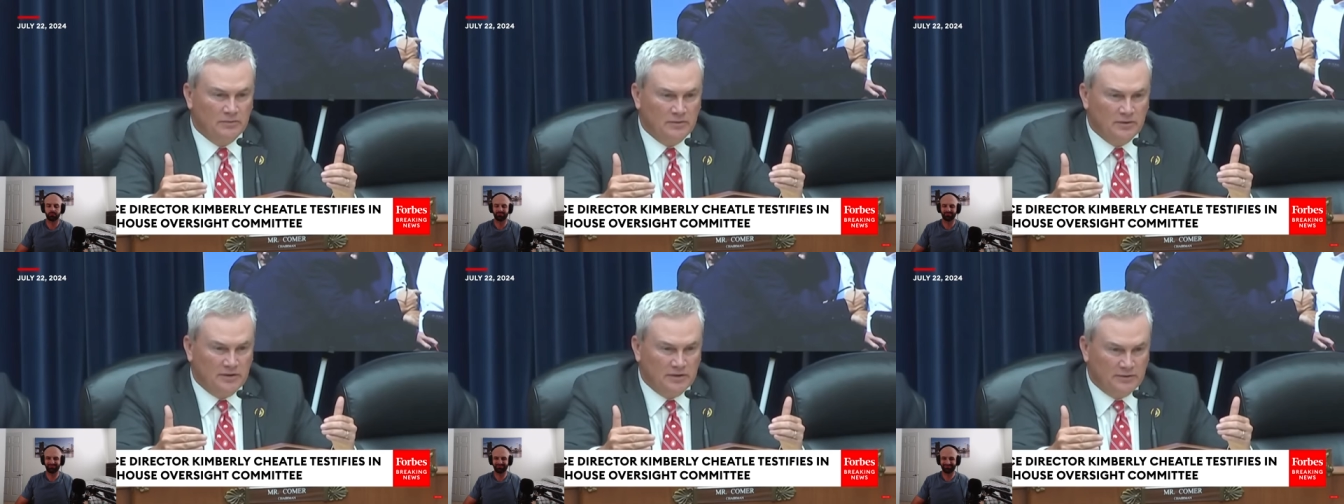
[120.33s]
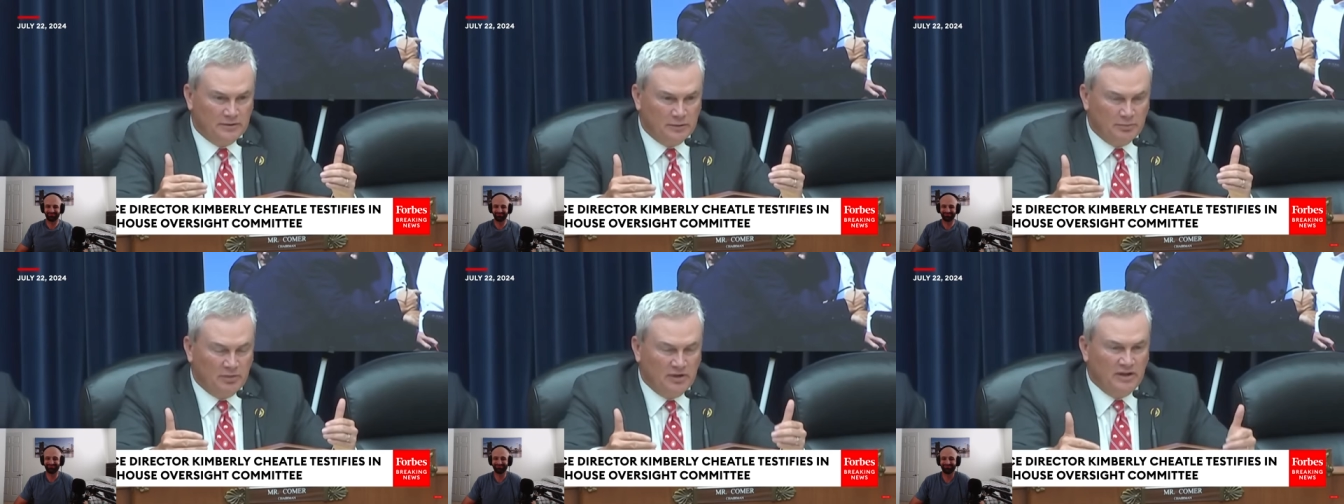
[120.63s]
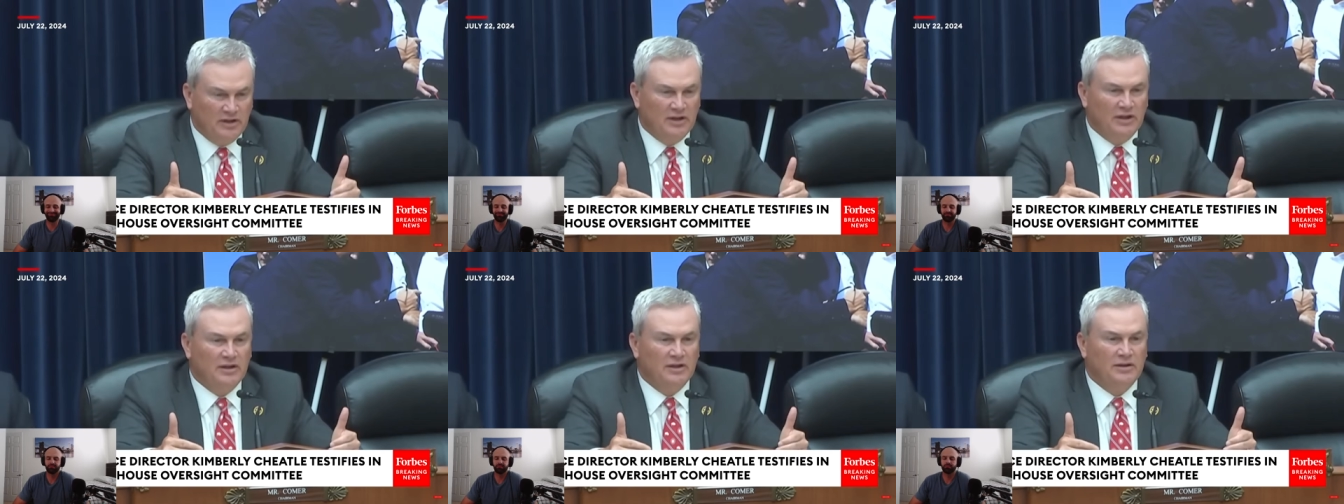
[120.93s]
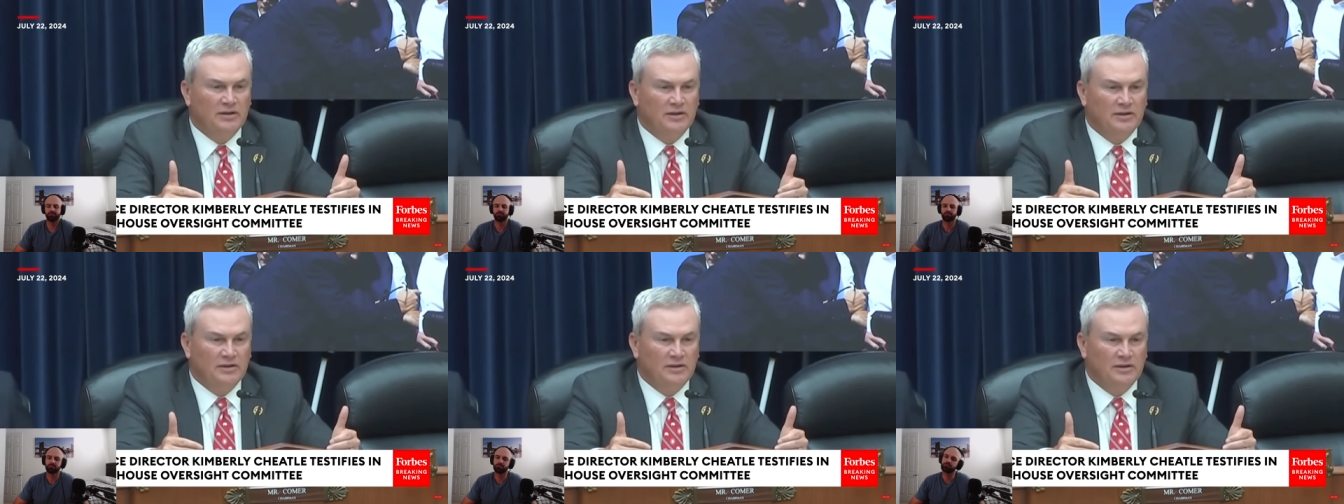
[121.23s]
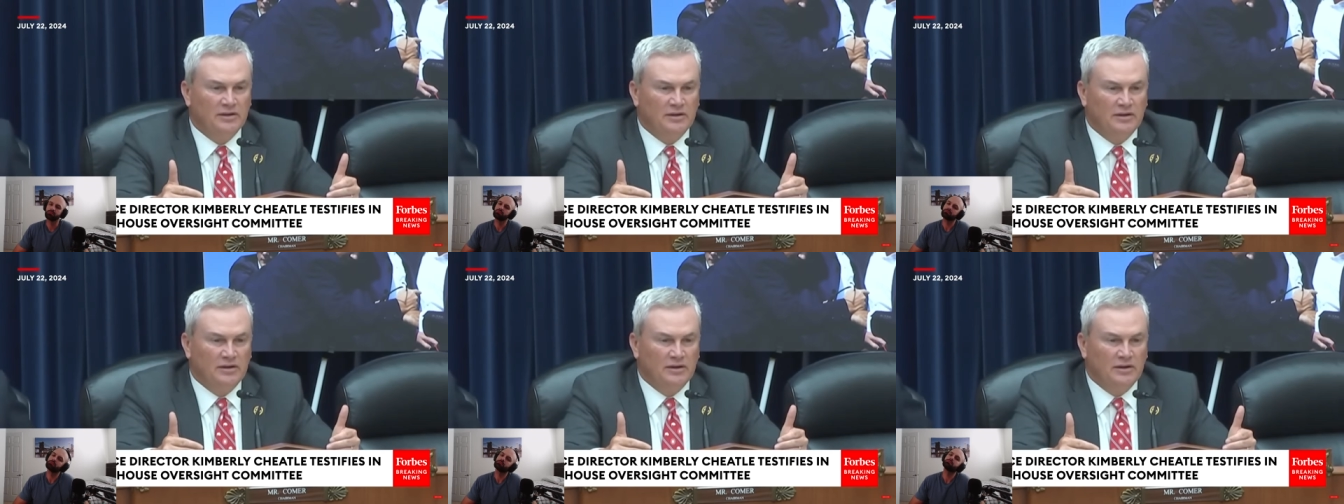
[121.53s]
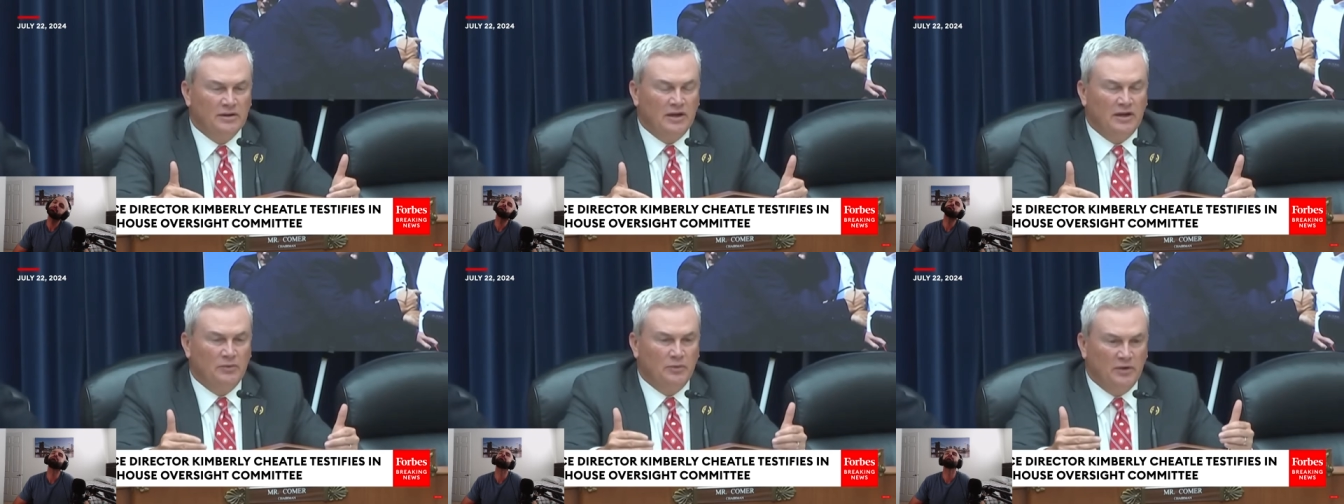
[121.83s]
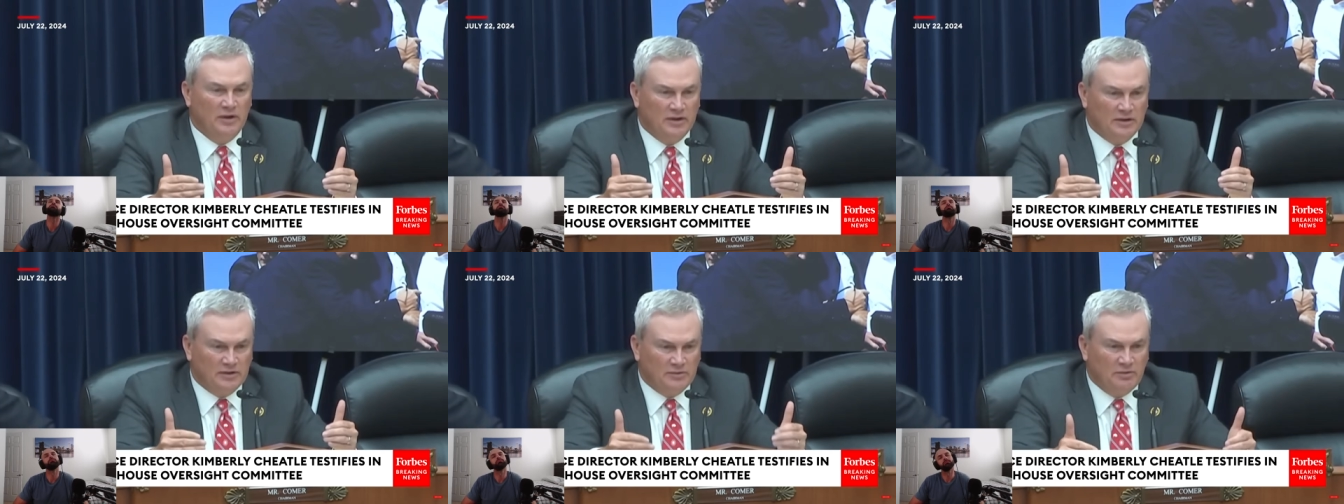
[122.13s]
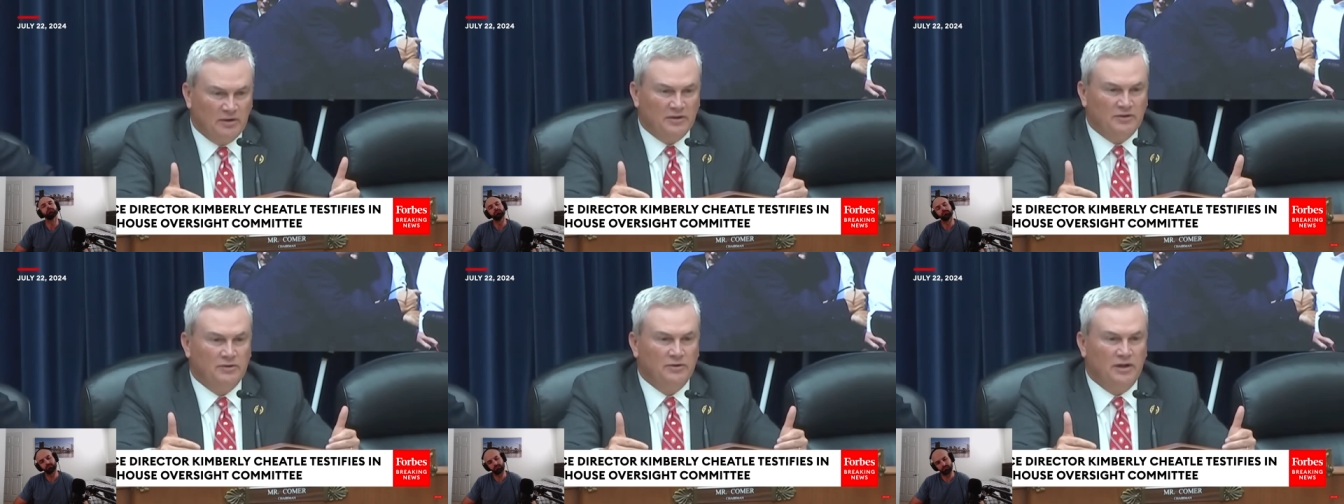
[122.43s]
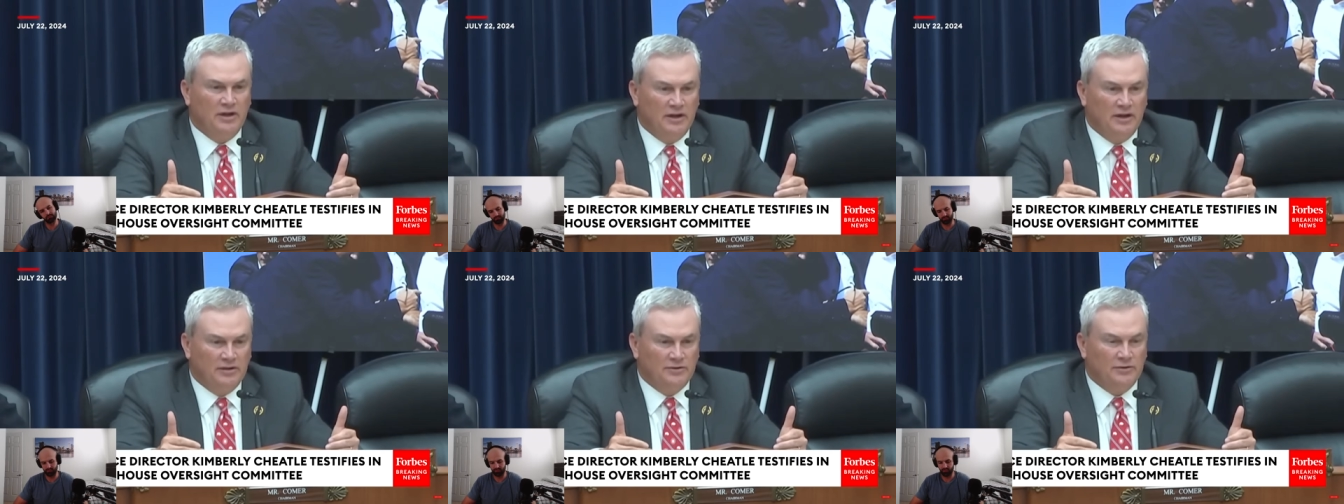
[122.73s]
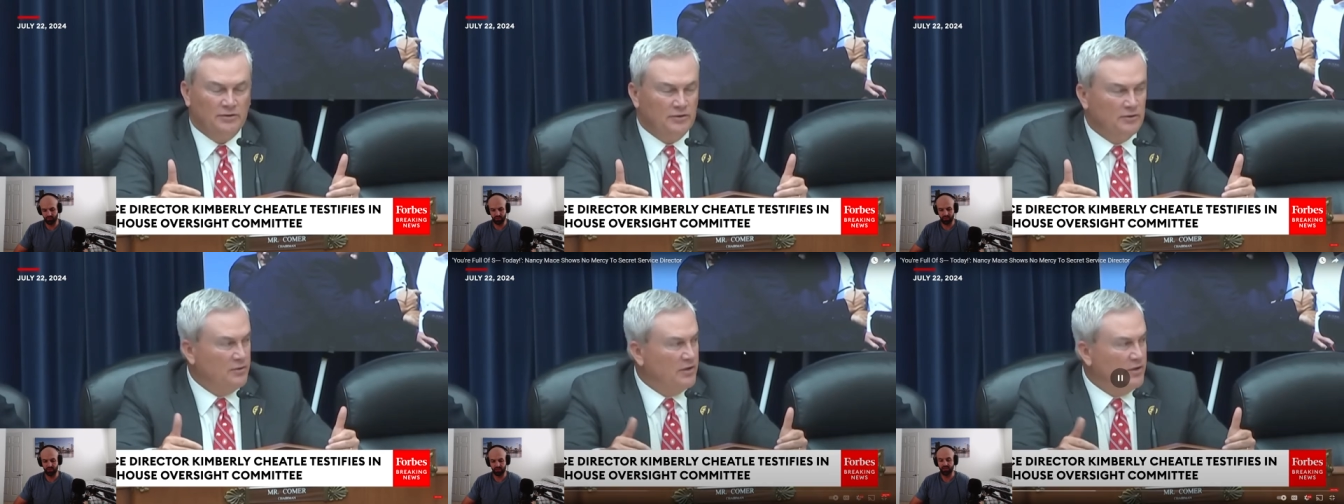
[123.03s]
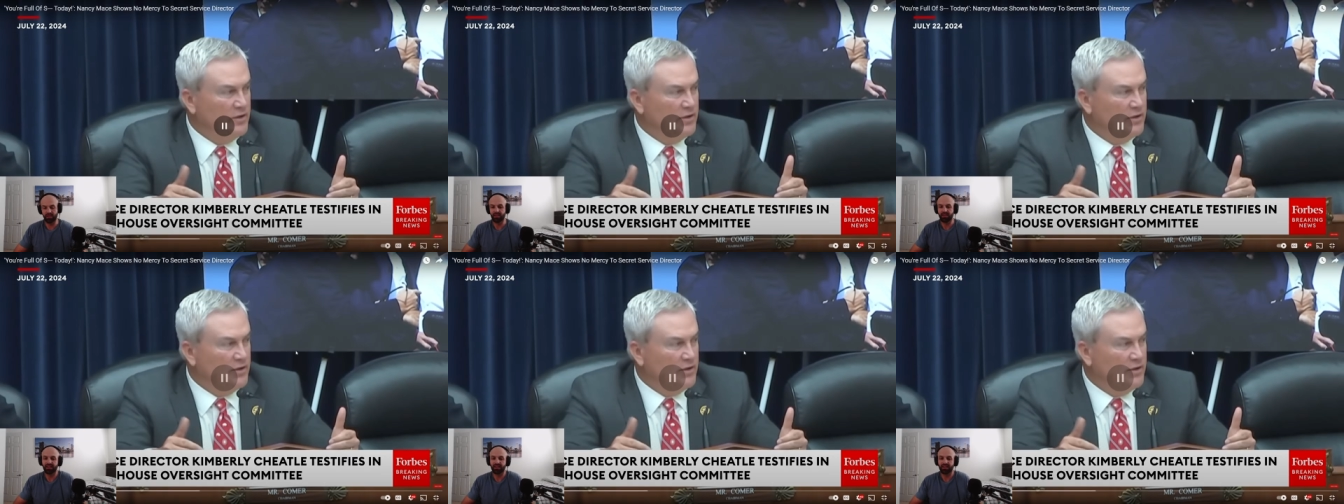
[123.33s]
with a subpoena, and we expect you to answer the questions.